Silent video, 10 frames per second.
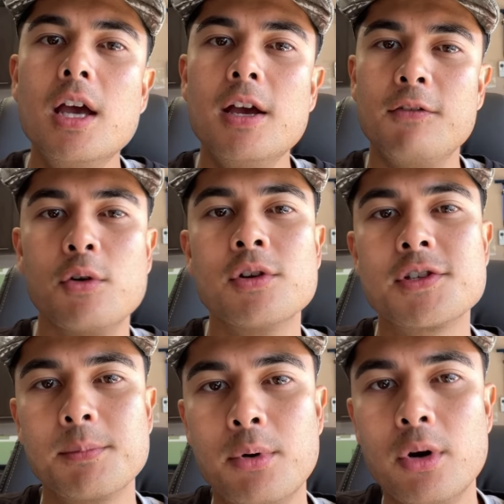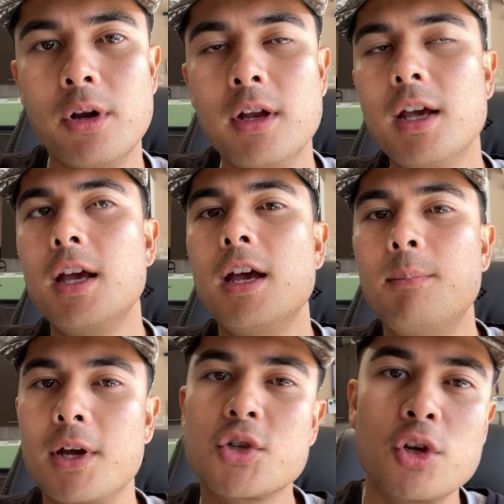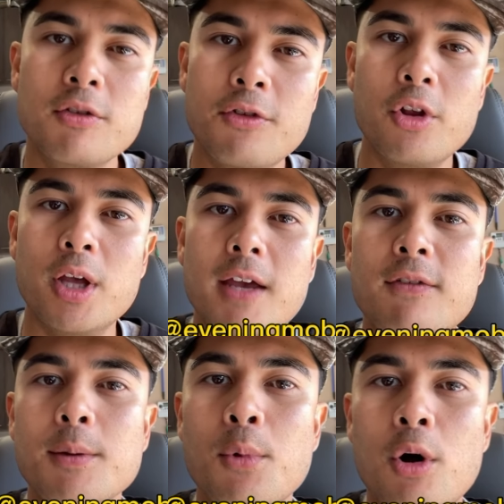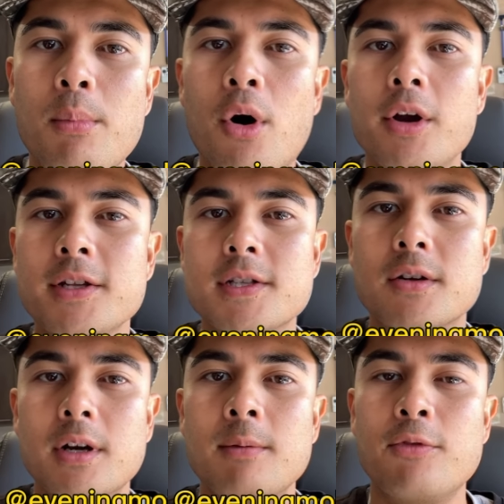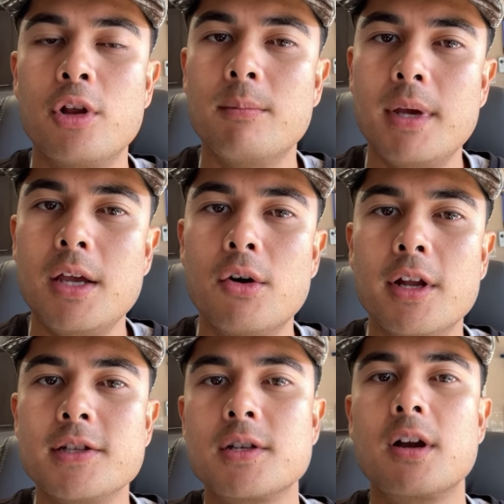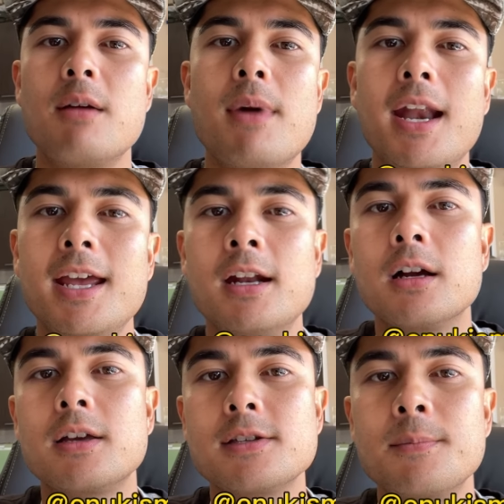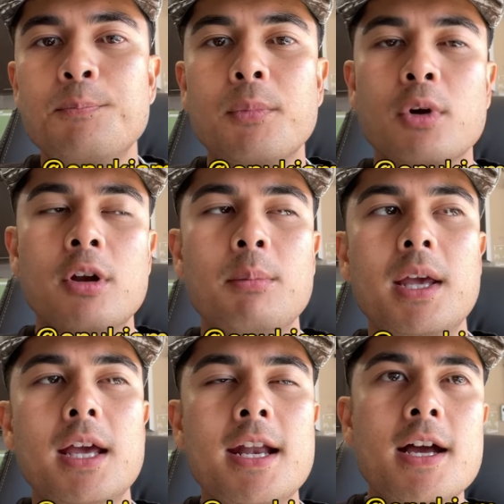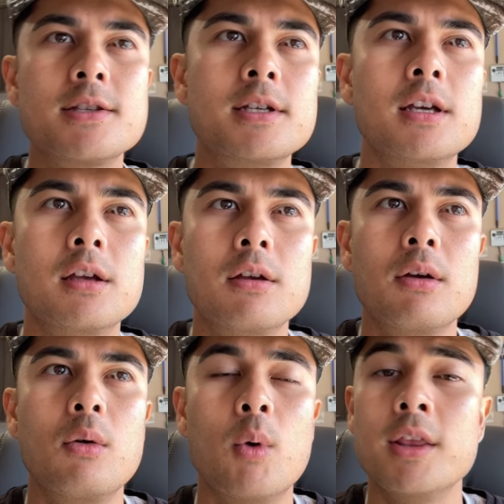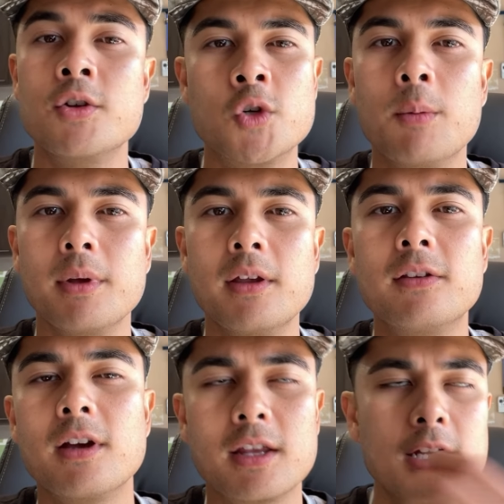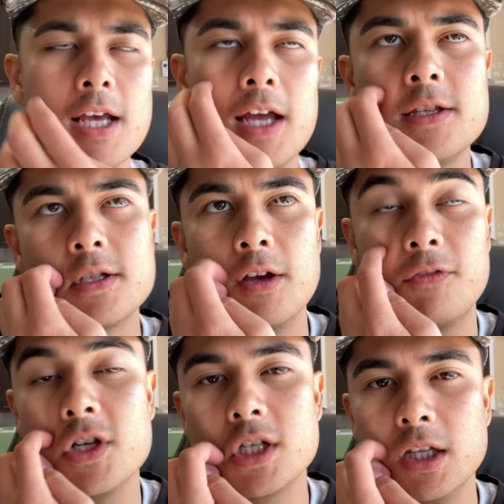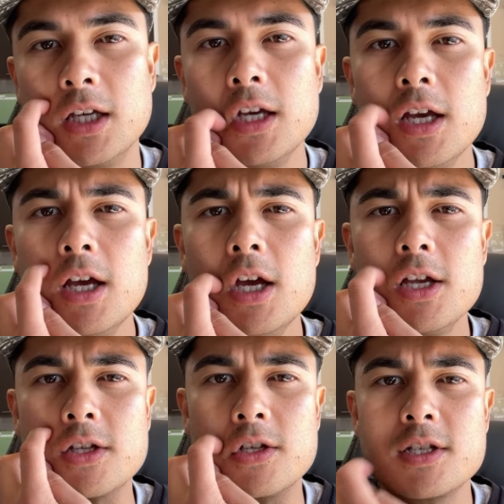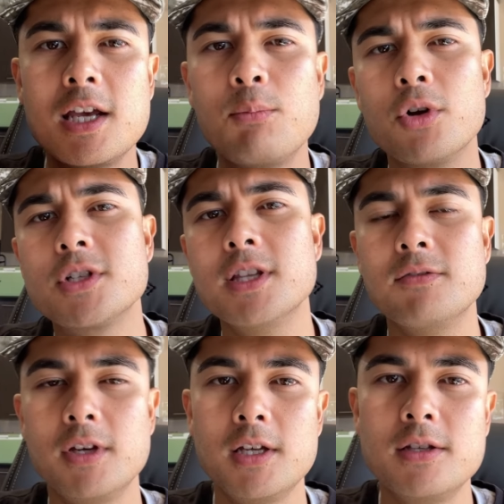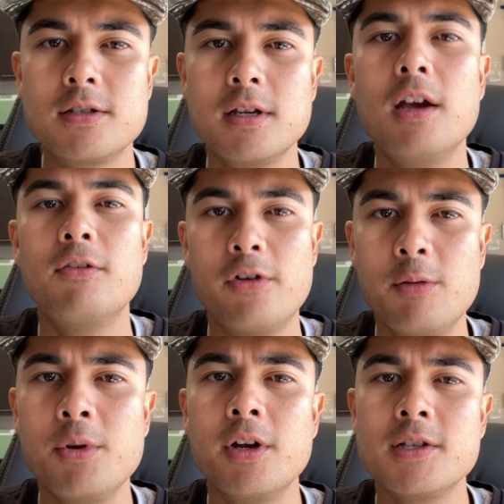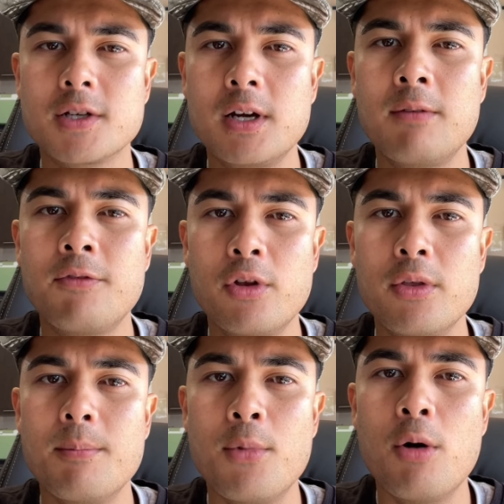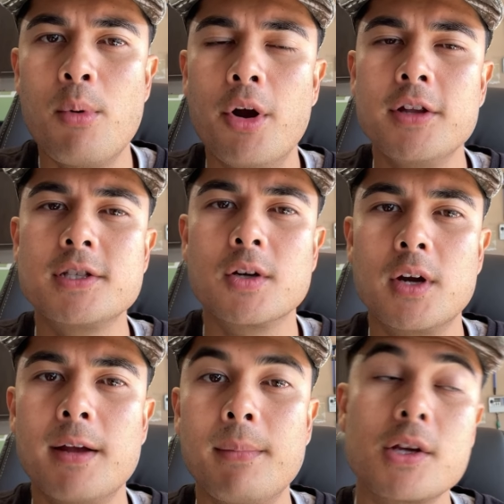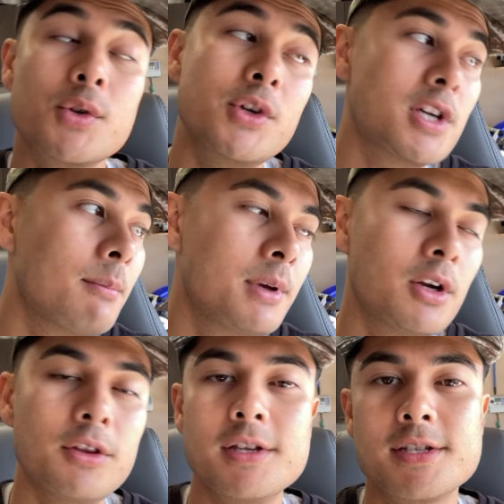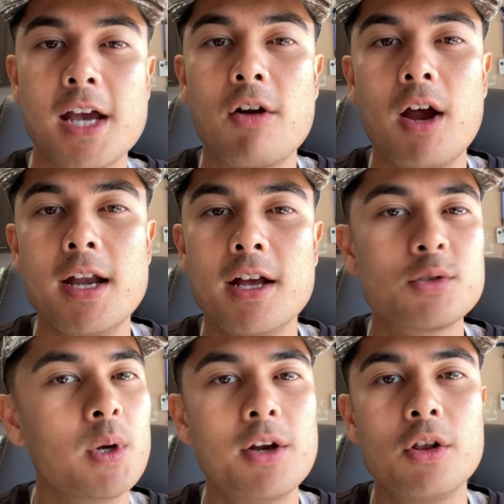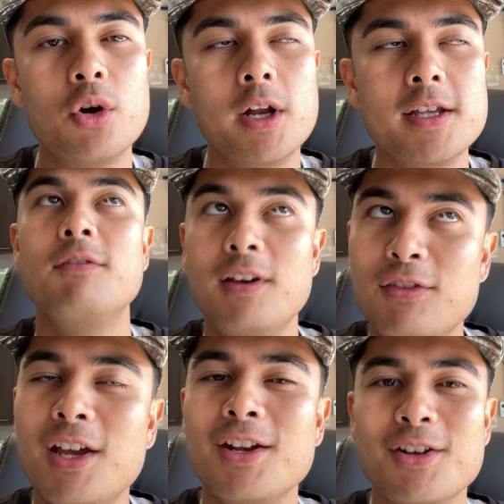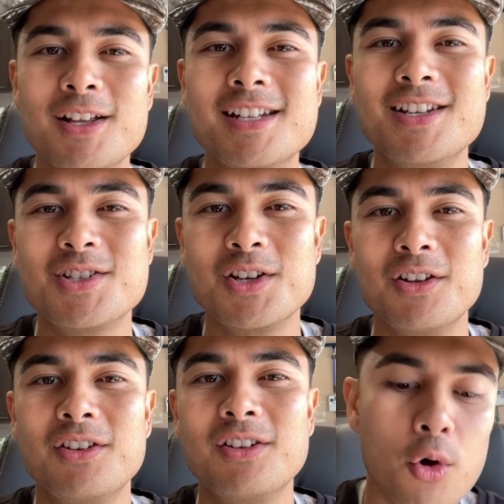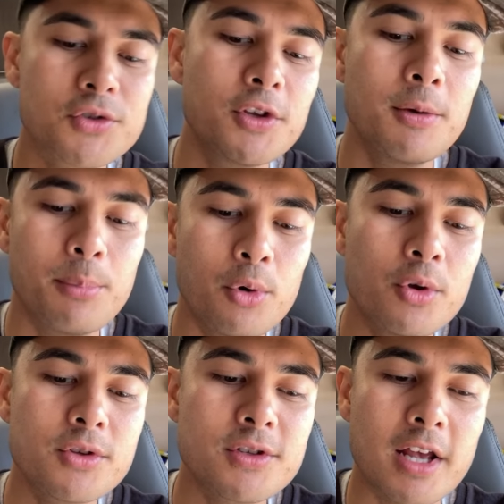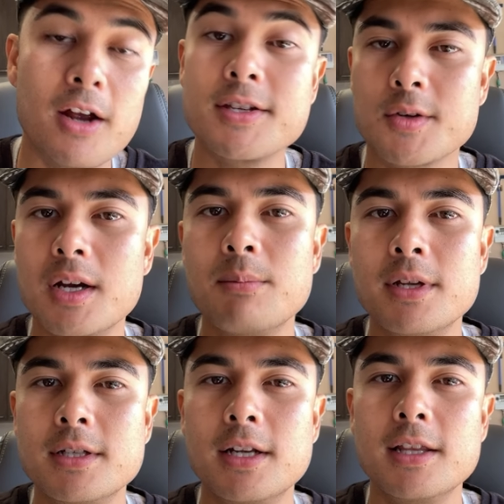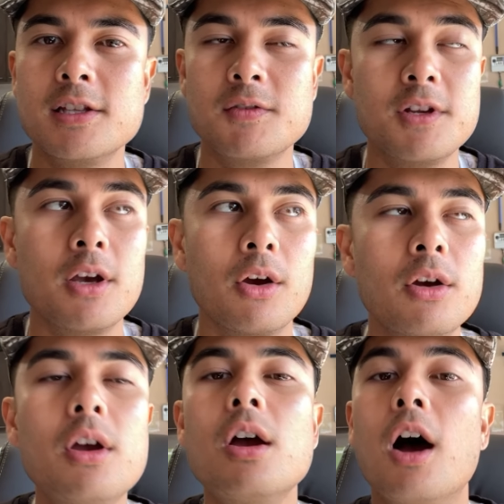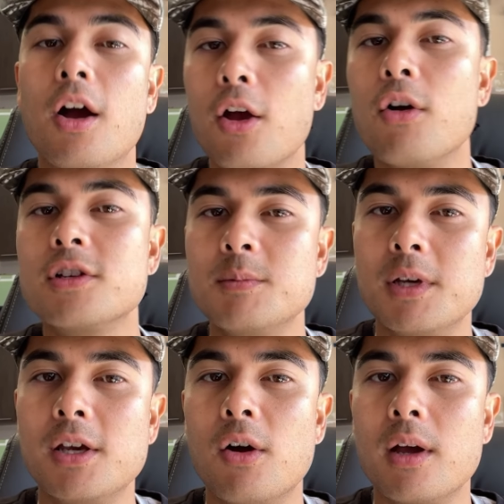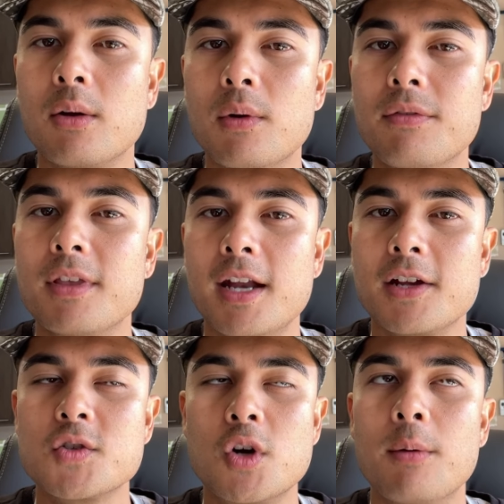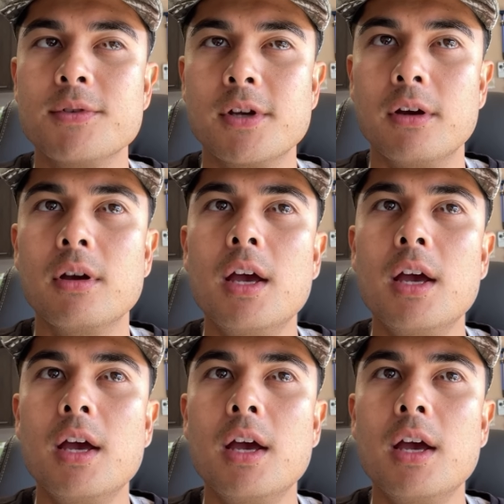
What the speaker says: if you want to support, make sure you follow Evening Mob on Instagram. Follow me on Instagram at Enochism. I'm going to be announcing when the drop is, like the dates officially. So just keep watching the vids, follow me on Instagram, follow the mob on Instagram. Make sure you jump in on this sale right now. $20 hoodies, $15 t-shirts. Also, the boards that I screen printed in this video are going to be going with the next drop. So